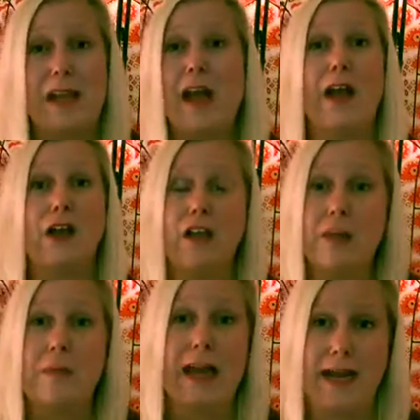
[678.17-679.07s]
I could
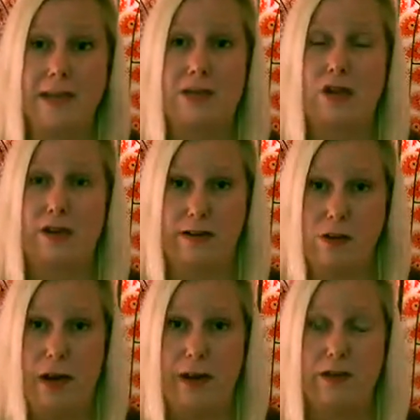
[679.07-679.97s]
get my hands on. I
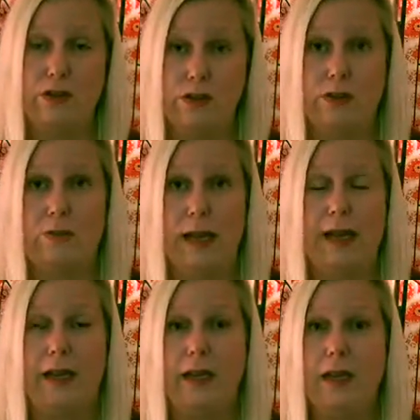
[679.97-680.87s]
tried to lose
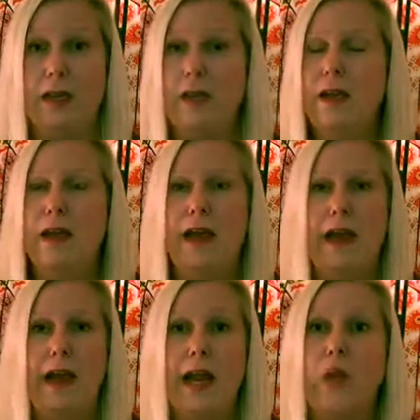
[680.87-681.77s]
weight,
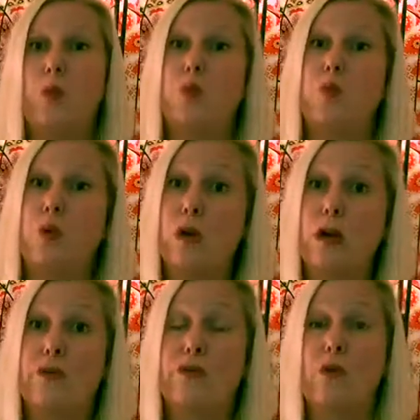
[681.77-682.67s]
and it would
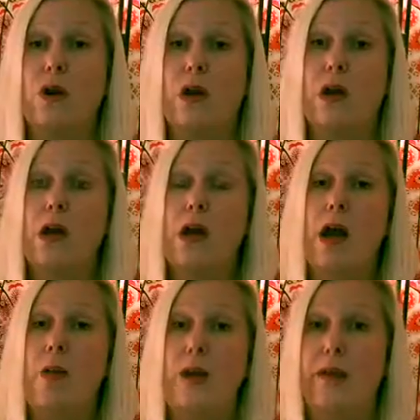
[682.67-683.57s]
work for,
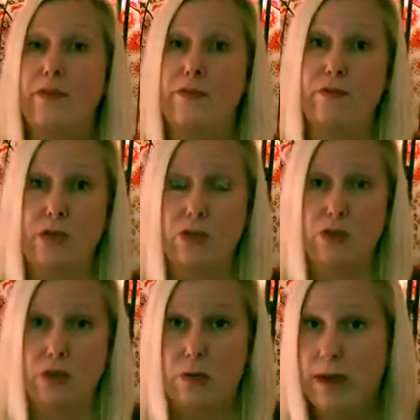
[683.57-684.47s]
I would have a
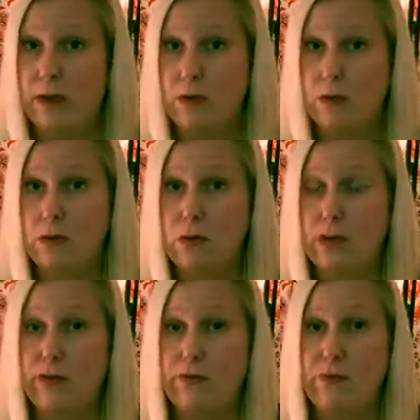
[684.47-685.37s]
certain amount
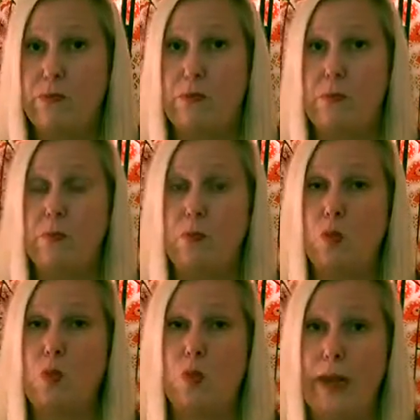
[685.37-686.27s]
of
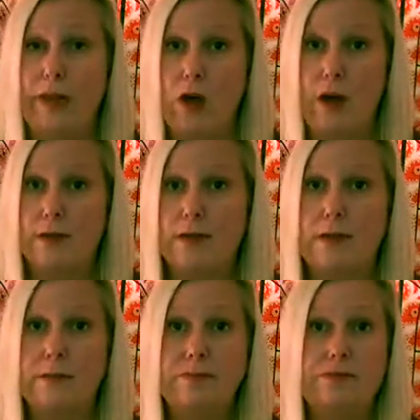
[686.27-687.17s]
weight loss,